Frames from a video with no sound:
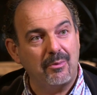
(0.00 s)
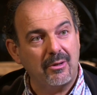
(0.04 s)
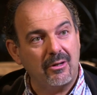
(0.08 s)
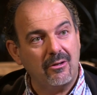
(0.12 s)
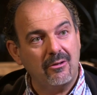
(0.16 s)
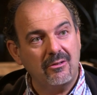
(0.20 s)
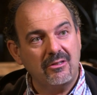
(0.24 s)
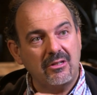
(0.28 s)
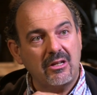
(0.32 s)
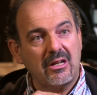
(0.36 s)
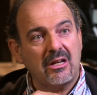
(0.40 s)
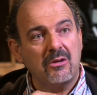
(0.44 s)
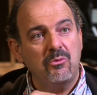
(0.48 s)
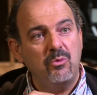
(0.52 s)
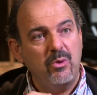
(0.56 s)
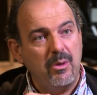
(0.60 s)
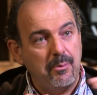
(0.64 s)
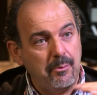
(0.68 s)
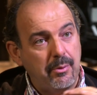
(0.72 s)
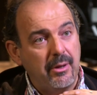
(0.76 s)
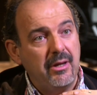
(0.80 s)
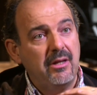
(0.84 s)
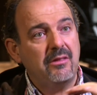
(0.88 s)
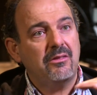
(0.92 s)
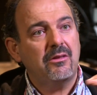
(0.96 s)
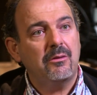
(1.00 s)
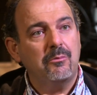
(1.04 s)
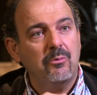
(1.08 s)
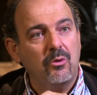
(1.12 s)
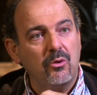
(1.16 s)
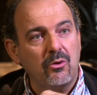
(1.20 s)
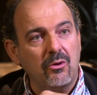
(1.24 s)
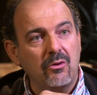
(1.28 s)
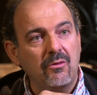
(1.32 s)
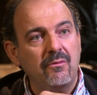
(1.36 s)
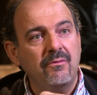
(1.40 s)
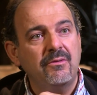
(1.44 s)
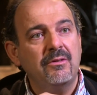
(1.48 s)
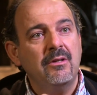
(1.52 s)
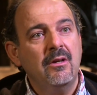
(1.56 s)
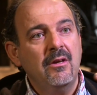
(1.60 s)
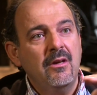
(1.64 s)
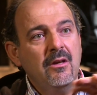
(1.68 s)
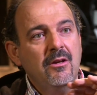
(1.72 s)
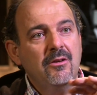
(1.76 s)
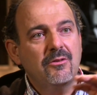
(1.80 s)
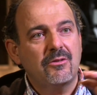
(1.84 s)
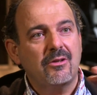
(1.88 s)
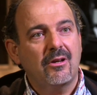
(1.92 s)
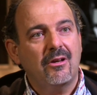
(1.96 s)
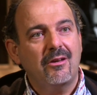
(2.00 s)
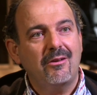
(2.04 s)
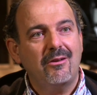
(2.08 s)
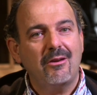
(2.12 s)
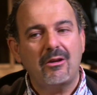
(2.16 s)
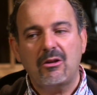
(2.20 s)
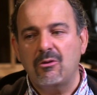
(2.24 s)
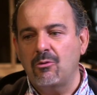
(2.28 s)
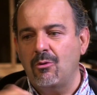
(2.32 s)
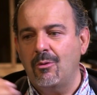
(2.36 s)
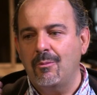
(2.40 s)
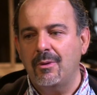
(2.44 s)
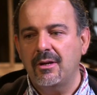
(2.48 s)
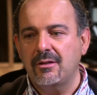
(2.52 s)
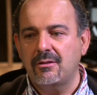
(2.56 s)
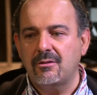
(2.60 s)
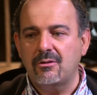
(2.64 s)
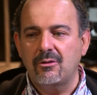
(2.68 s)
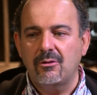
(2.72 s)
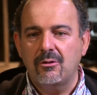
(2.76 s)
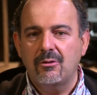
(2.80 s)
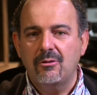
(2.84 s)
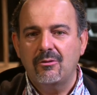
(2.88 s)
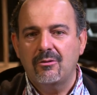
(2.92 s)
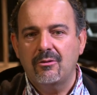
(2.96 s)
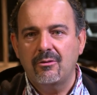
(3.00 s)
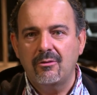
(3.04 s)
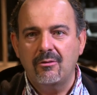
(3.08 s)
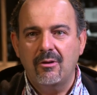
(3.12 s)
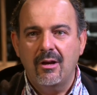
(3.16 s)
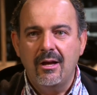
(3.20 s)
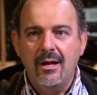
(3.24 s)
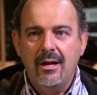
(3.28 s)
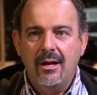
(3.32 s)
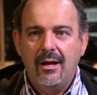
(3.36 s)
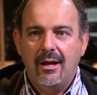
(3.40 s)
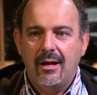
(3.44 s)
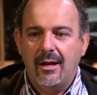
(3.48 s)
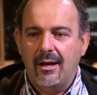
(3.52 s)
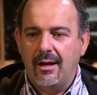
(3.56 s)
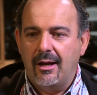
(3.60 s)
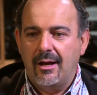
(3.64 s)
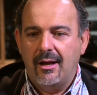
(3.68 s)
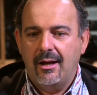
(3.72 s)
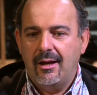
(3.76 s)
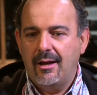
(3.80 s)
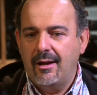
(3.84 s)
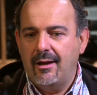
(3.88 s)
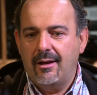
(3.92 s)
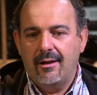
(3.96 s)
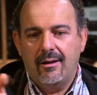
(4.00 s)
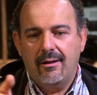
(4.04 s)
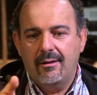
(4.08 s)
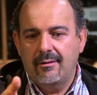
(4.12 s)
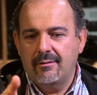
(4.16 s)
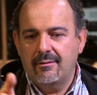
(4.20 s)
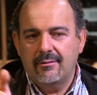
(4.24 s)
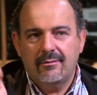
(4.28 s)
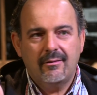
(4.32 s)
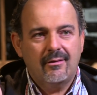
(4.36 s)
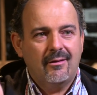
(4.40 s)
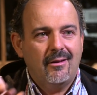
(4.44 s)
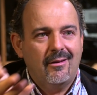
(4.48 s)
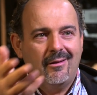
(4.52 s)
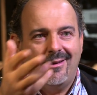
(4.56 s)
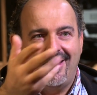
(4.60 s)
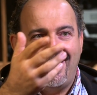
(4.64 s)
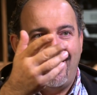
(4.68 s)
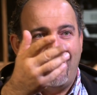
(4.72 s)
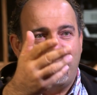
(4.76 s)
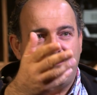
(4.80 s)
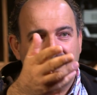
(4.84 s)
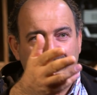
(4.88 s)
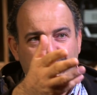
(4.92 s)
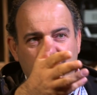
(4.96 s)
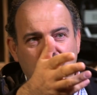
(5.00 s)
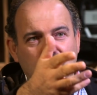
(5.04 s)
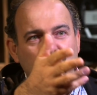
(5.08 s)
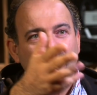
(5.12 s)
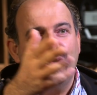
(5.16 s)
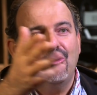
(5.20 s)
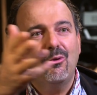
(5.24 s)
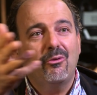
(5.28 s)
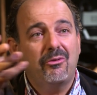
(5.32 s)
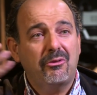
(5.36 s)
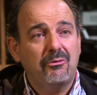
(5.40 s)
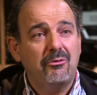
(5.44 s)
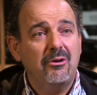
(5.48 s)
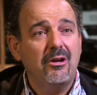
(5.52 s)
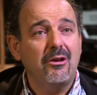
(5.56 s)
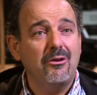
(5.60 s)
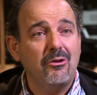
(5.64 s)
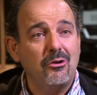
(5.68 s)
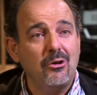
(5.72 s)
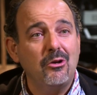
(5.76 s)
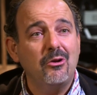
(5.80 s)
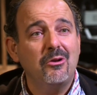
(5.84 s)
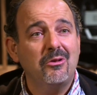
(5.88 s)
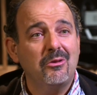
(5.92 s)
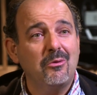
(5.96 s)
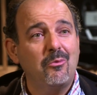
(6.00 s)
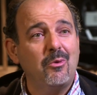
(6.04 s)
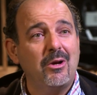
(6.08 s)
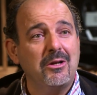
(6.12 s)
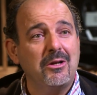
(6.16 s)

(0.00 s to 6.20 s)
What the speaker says: because you can repeat the moves. So you can almost do have 2 or 3 of you in the